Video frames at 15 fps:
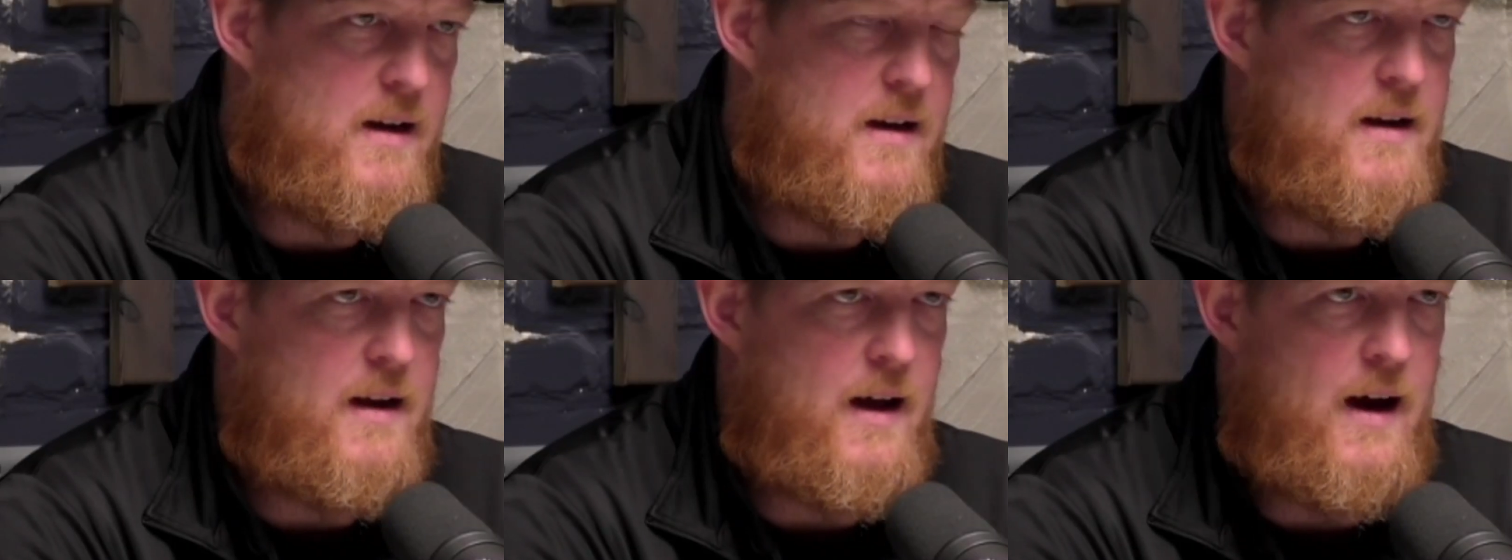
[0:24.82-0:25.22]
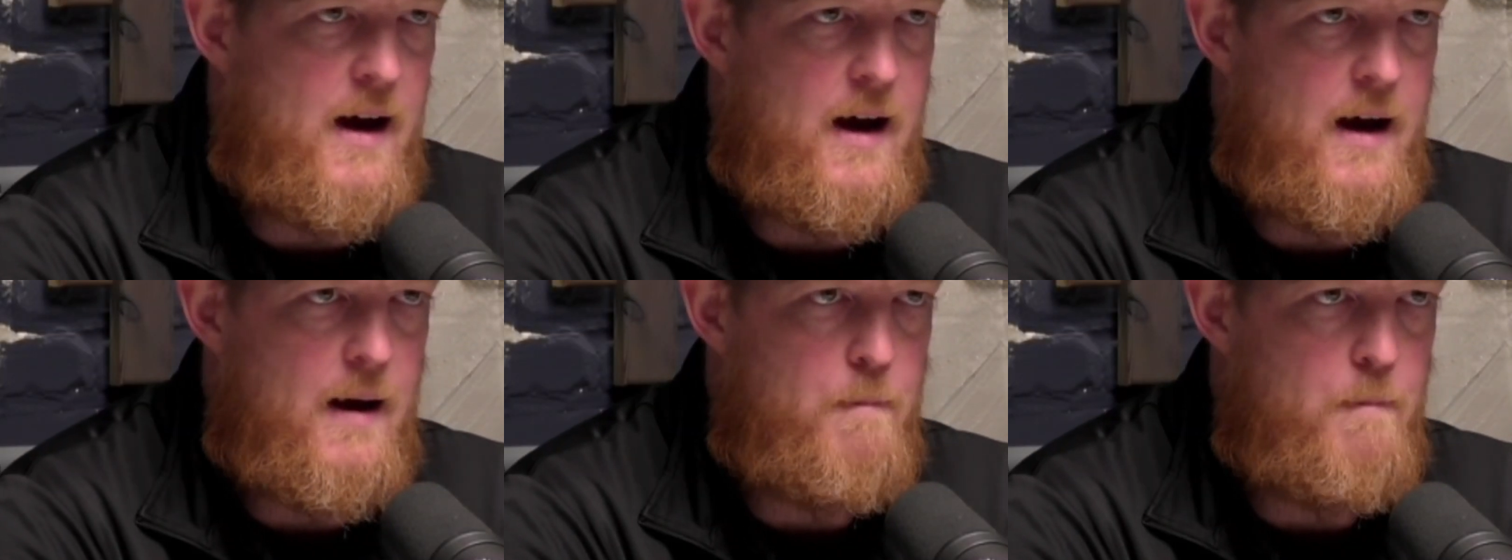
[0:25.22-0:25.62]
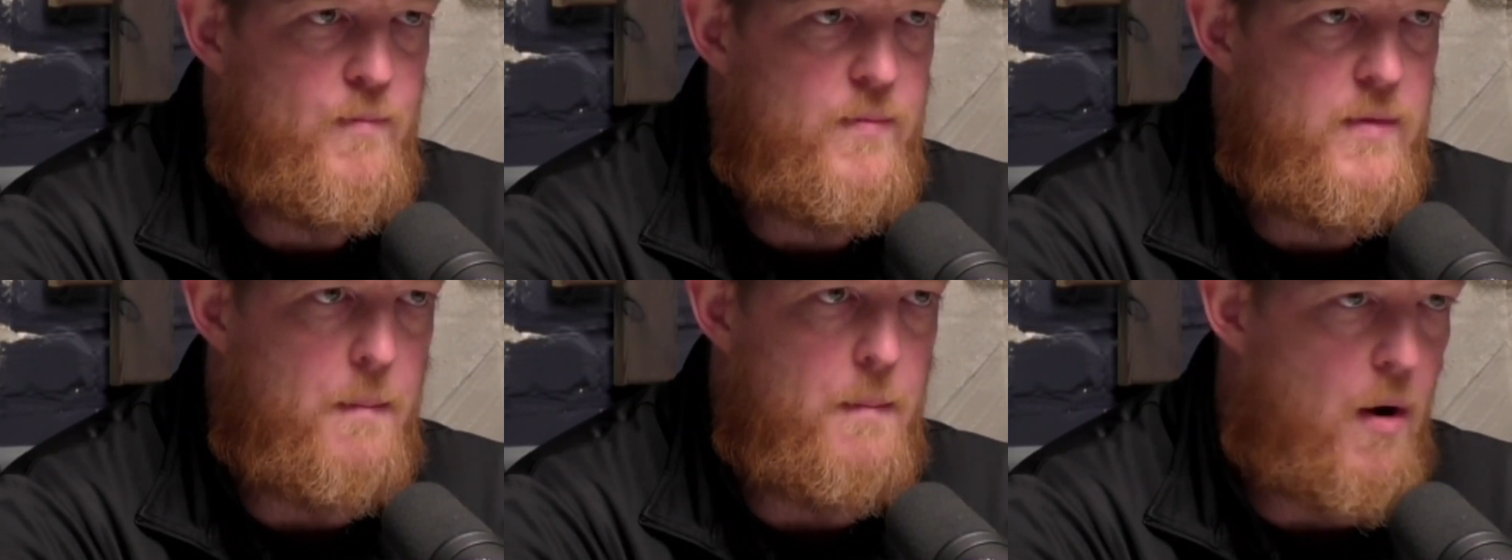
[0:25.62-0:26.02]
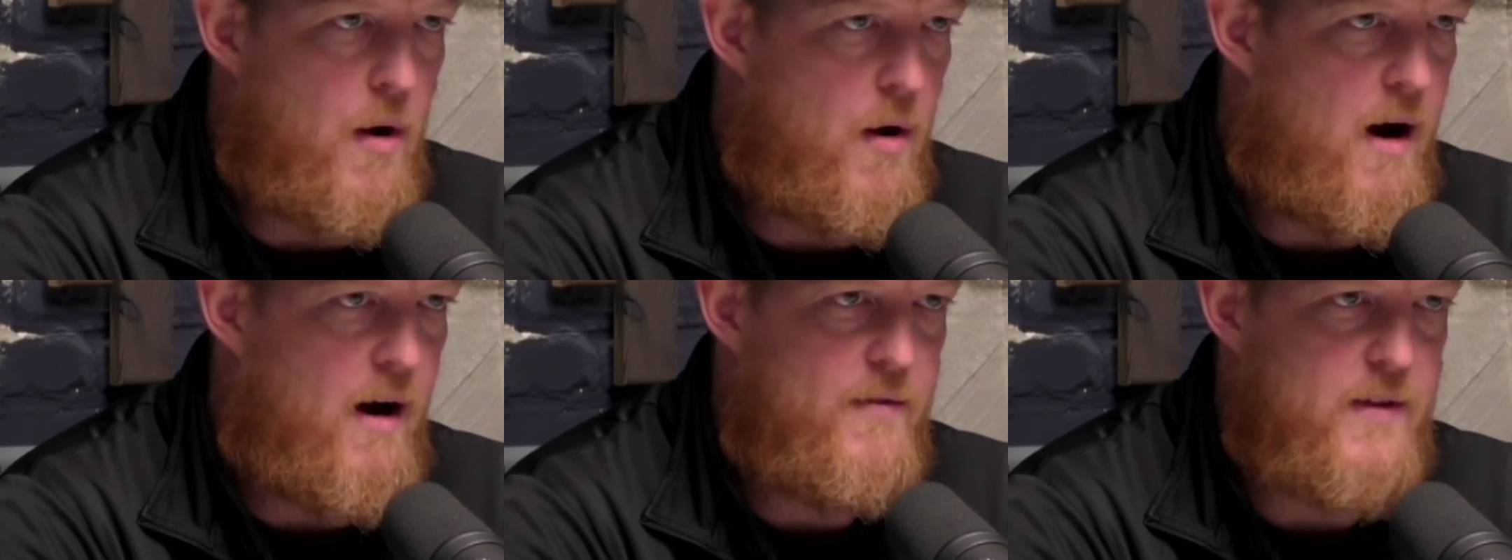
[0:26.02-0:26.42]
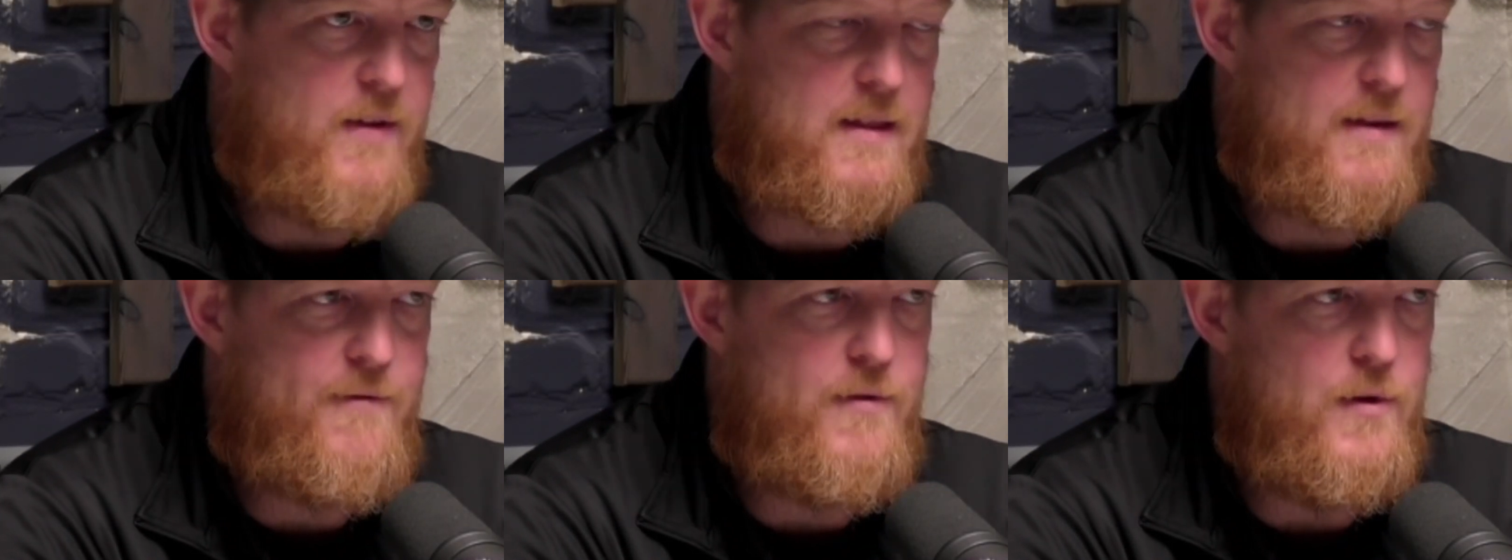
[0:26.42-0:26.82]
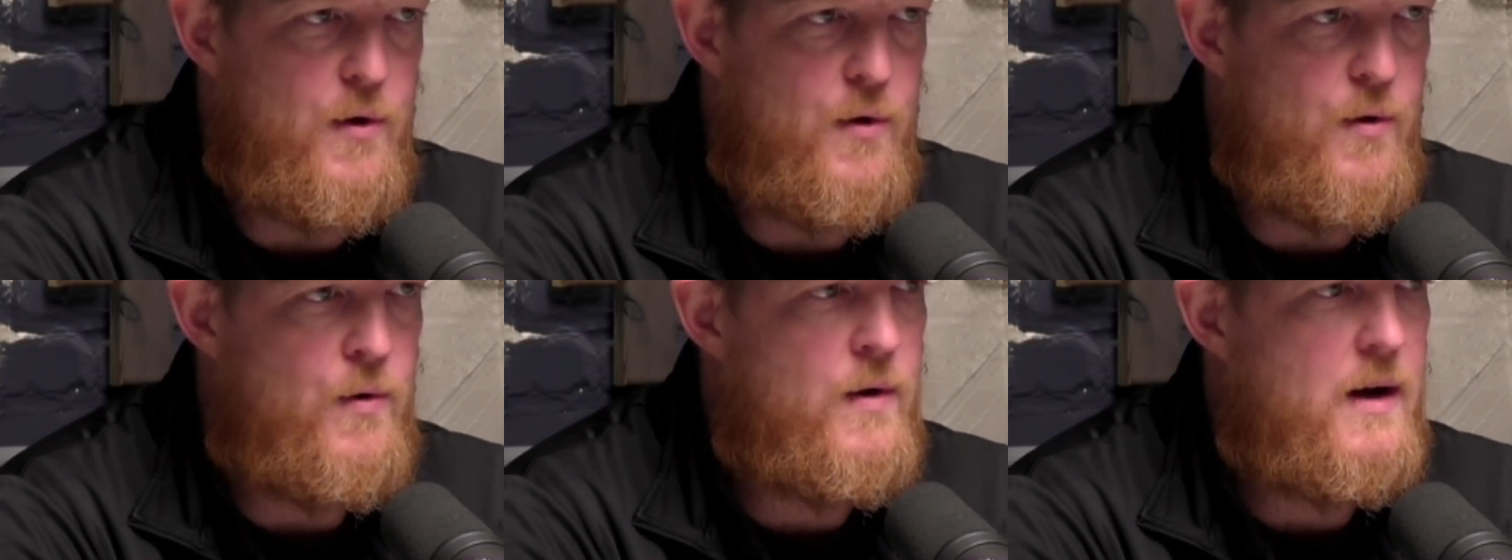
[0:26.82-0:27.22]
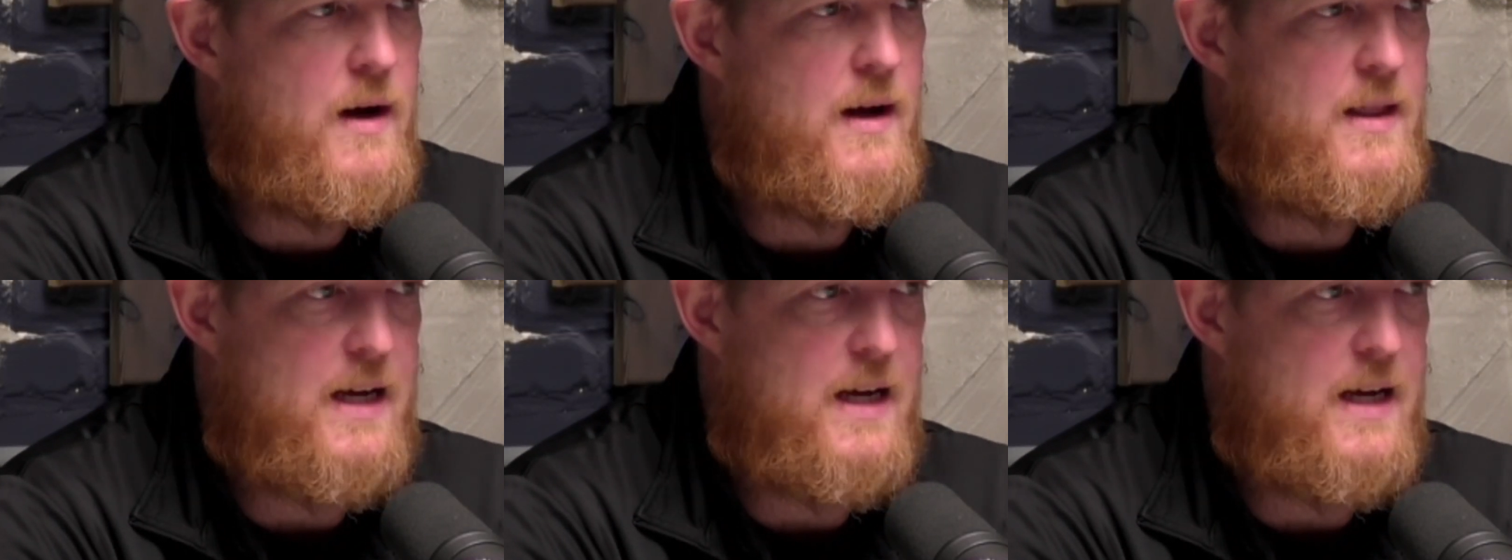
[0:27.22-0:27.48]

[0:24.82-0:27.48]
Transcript: and um, the burn off, like the flue,